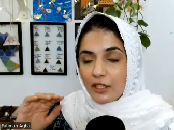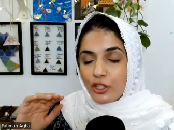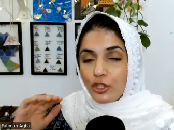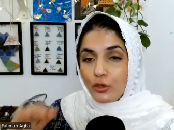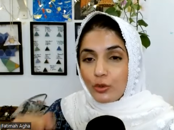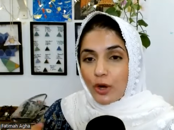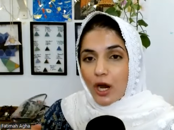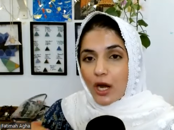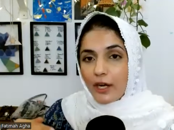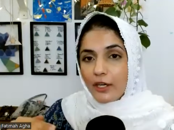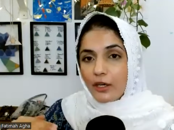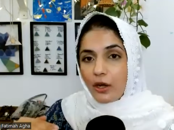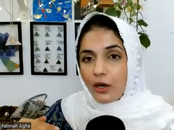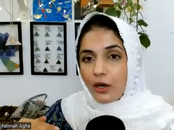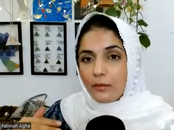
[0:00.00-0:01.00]
you
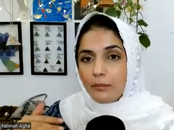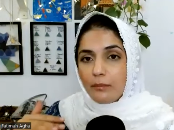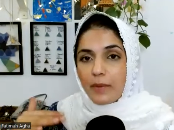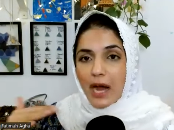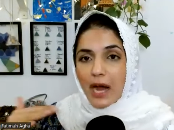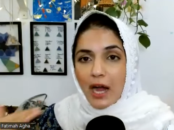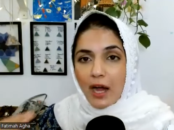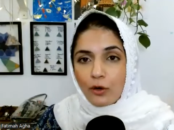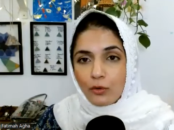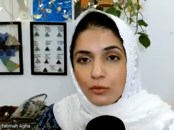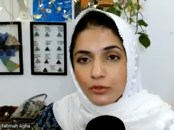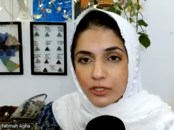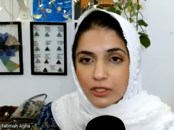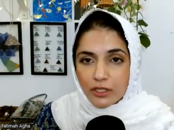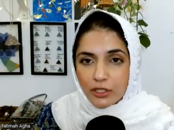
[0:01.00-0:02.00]
are not
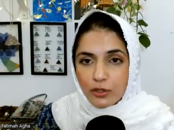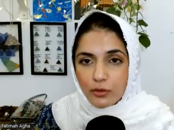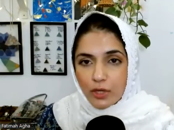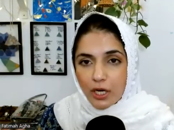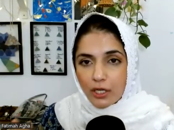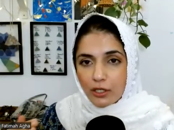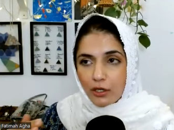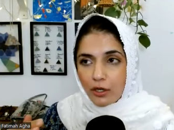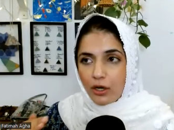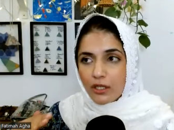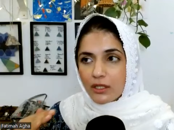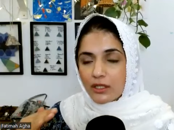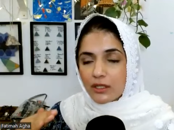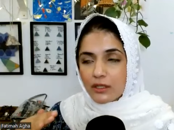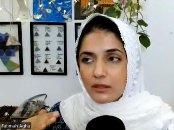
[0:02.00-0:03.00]
bound, you are
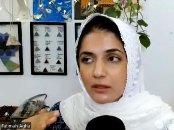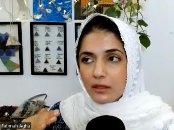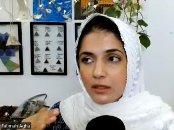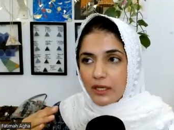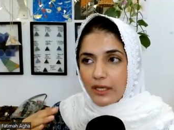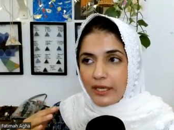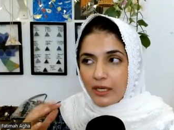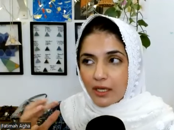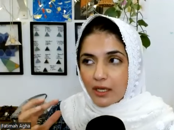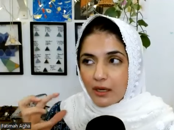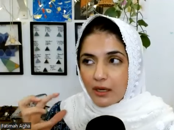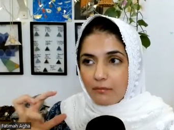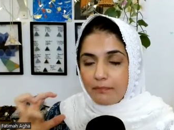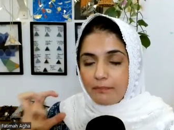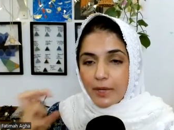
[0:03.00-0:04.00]
not in a
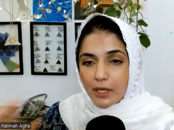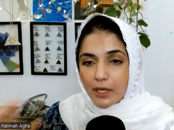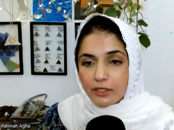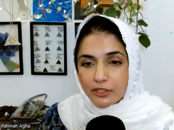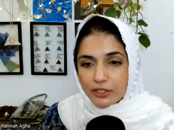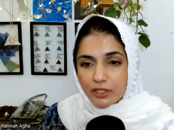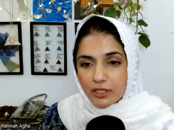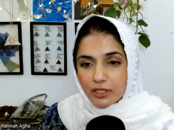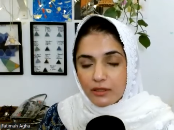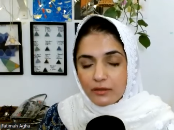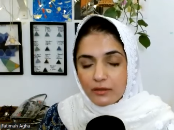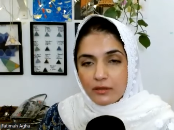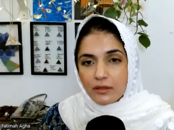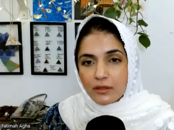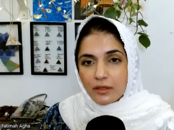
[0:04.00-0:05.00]

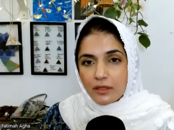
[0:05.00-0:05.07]
compulsion